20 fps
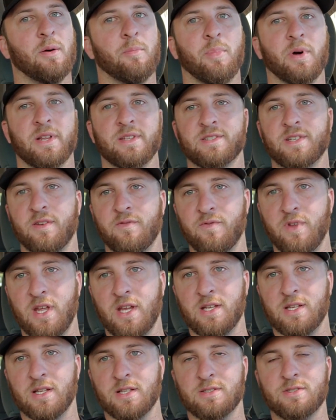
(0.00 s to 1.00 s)
But it's
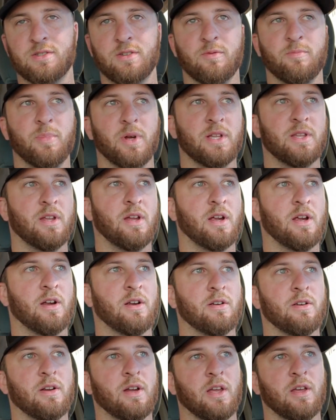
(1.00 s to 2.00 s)
convenience. You've been
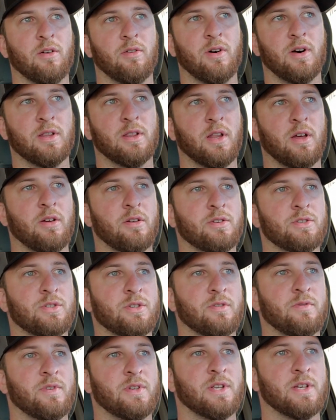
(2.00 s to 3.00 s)
there. He'll unload
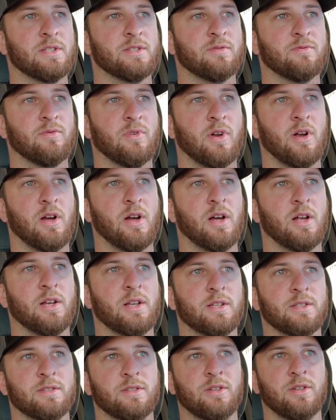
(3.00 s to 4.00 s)
you if it doesn't run.
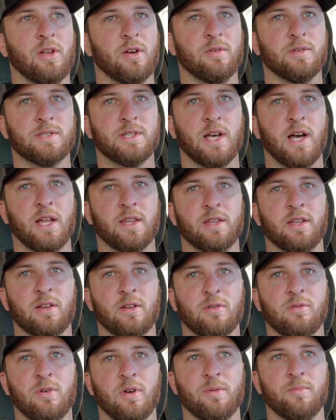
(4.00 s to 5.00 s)
He's got the
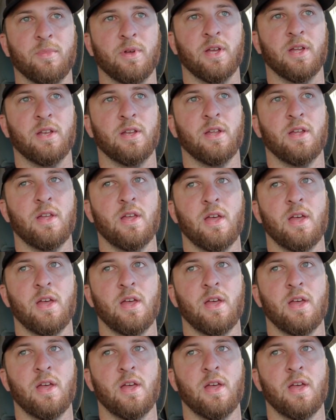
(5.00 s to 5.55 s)
equipment.